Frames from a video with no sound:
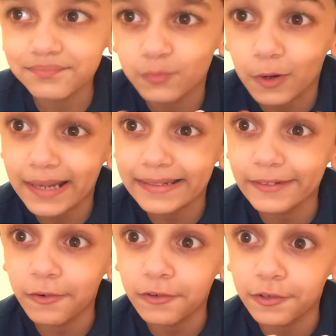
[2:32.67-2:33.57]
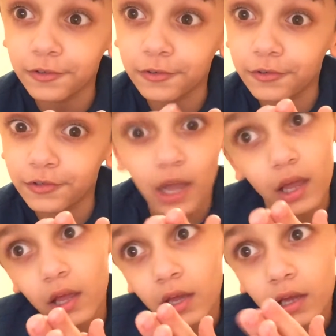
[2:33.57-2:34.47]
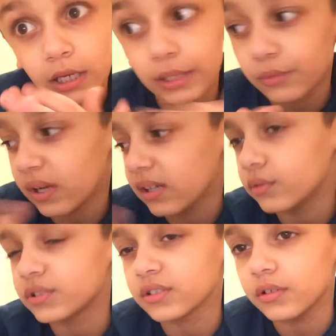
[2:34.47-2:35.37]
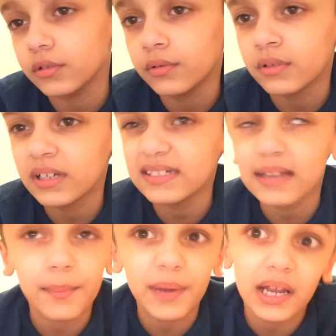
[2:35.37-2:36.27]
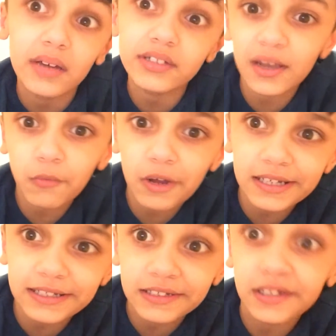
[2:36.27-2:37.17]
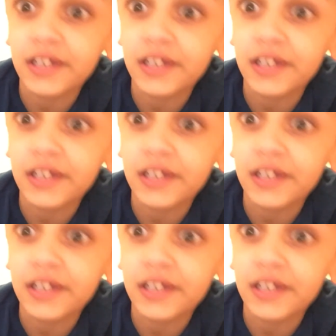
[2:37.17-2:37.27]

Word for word: Randy Orton. Yay! Randy Orton's good. He's not bad. I'll take Randy.